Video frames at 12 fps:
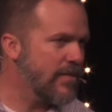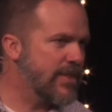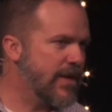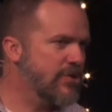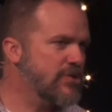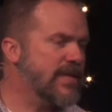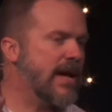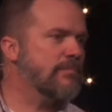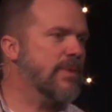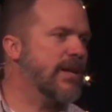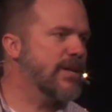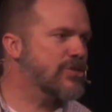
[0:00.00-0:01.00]
They used that
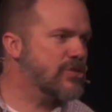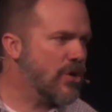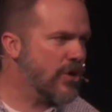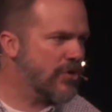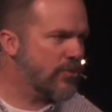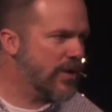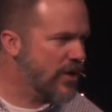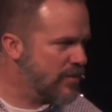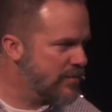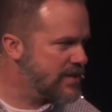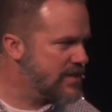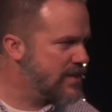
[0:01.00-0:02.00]
money to start 3 other
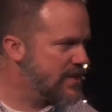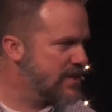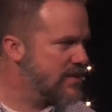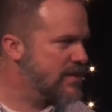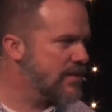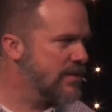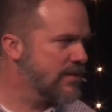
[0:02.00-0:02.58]
businesses.